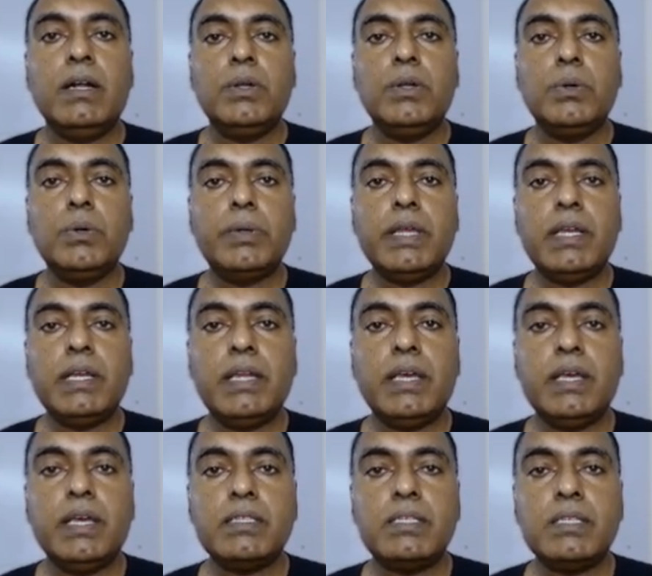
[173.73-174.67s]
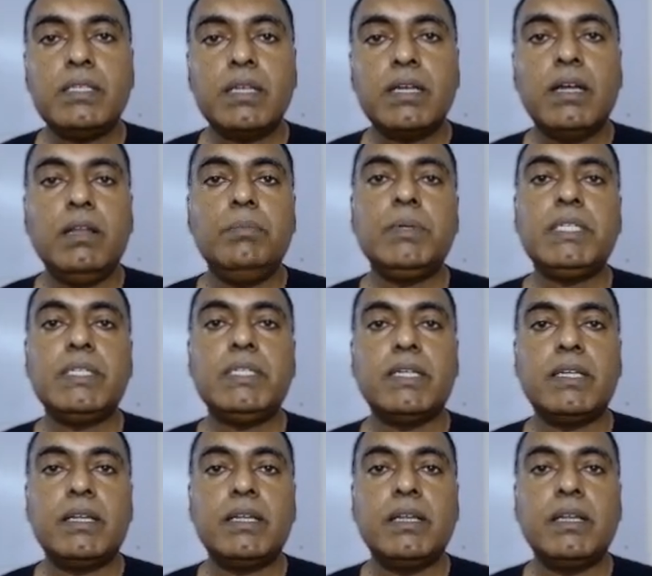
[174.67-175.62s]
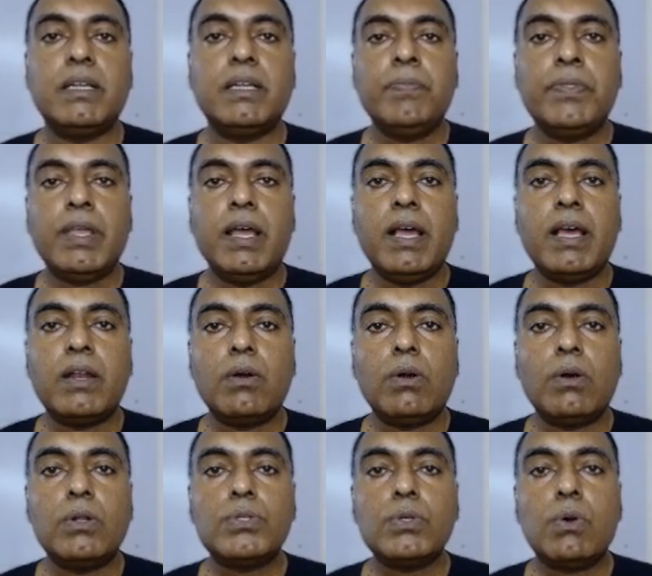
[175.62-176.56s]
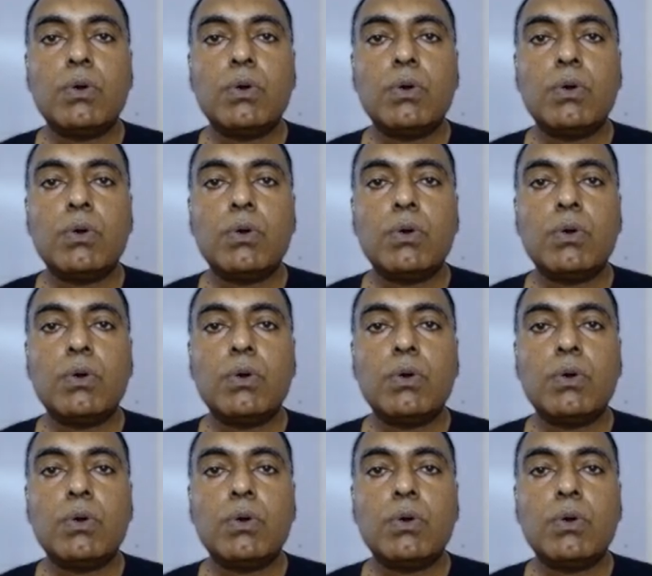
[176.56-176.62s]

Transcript: do in a single machine. And also